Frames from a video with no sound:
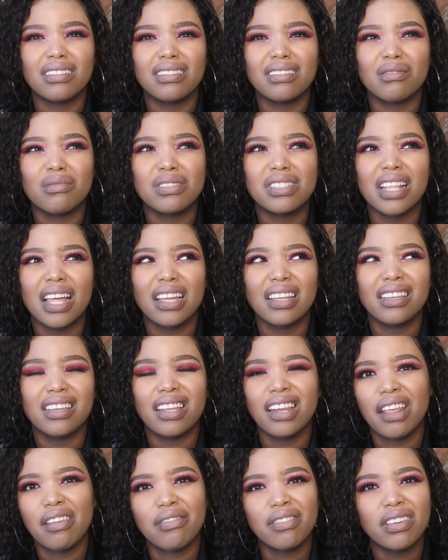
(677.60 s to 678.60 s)
was like
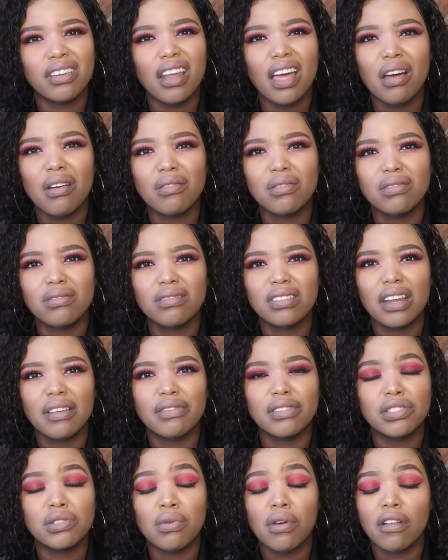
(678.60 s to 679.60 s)
11 now
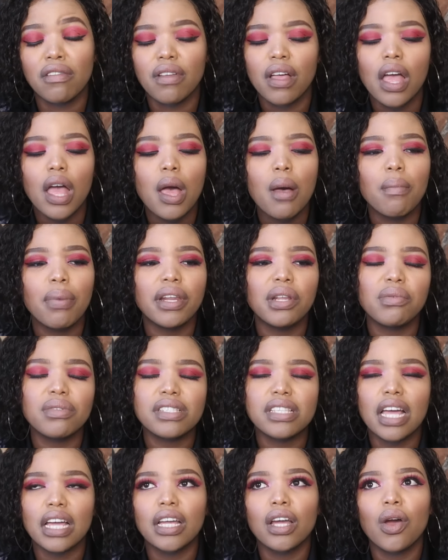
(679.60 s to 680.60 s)
11 12, but he
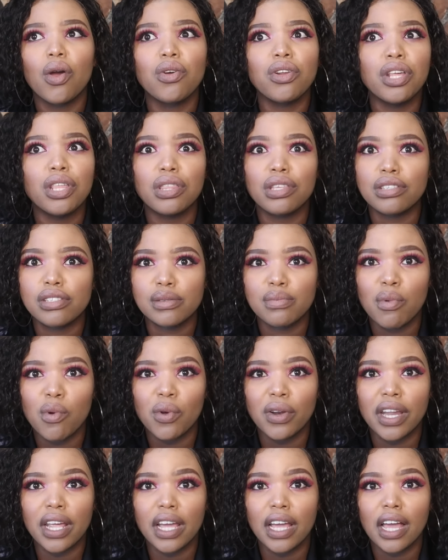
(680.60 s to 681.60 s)
was like, only this
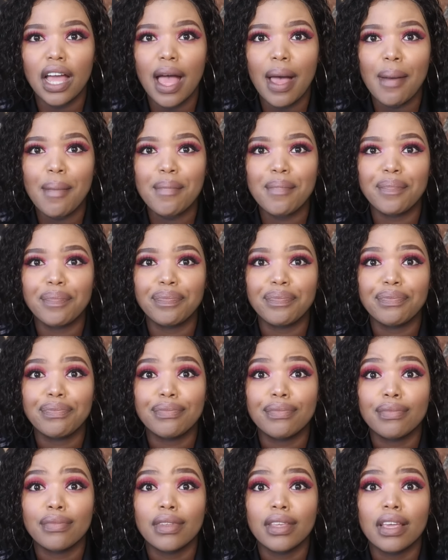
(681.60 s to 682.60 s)
morning
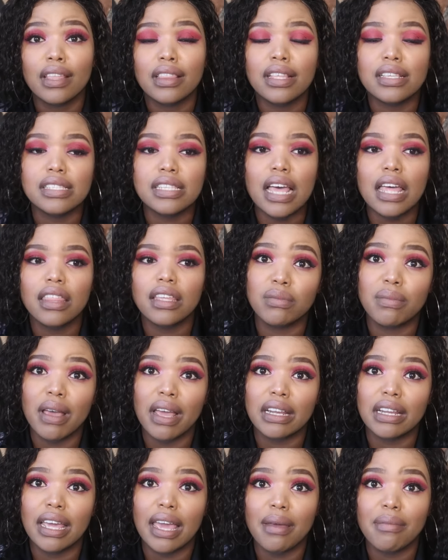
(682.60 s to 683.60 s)
this other
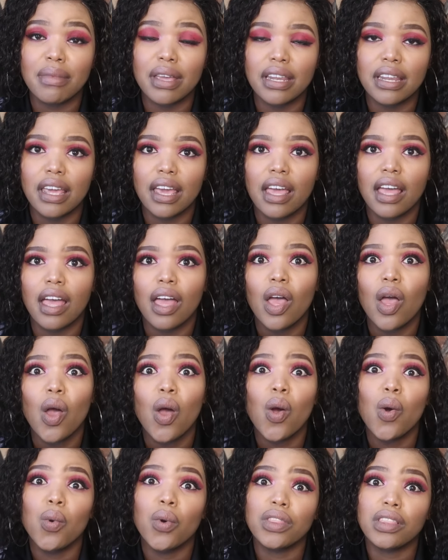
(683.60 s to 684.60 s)
man came in here
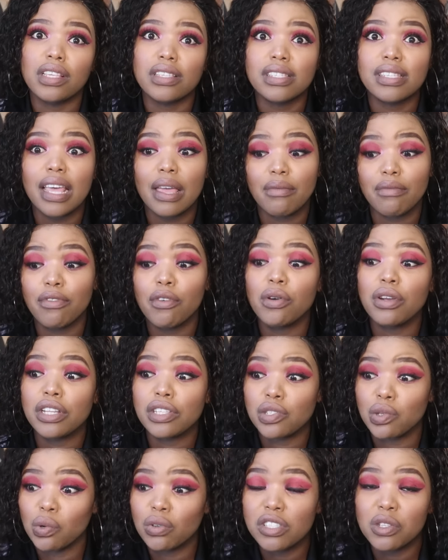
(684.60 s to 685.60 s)
with the same phone
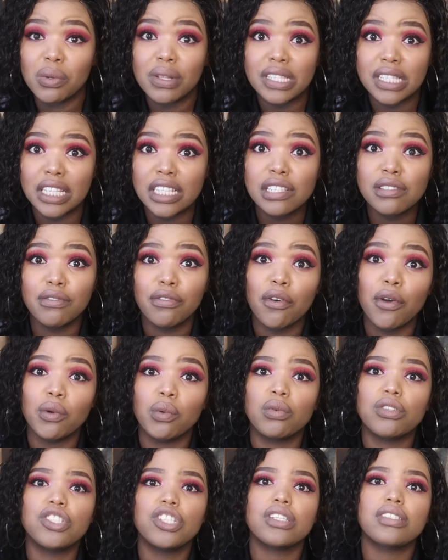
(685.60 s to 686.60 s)
as yours. It was this phone,
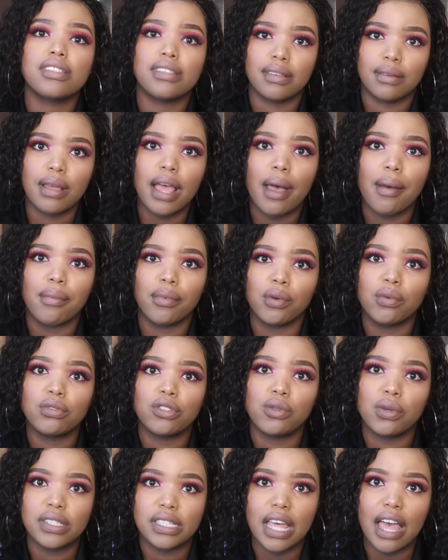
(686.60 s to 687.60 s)
which is
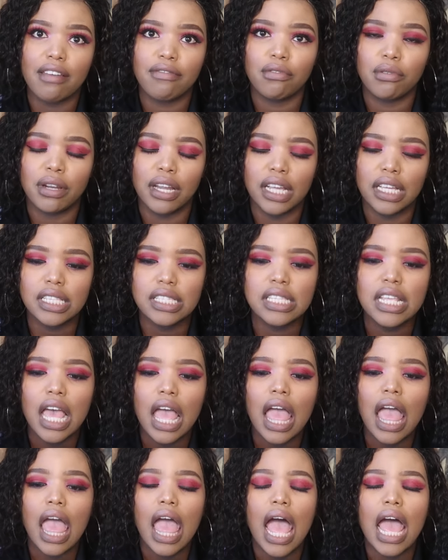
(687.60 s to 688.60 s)
which was the iPhone X,
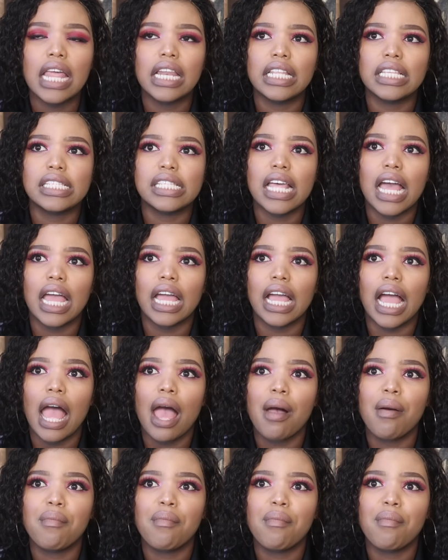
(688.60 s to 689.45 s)
and he's like,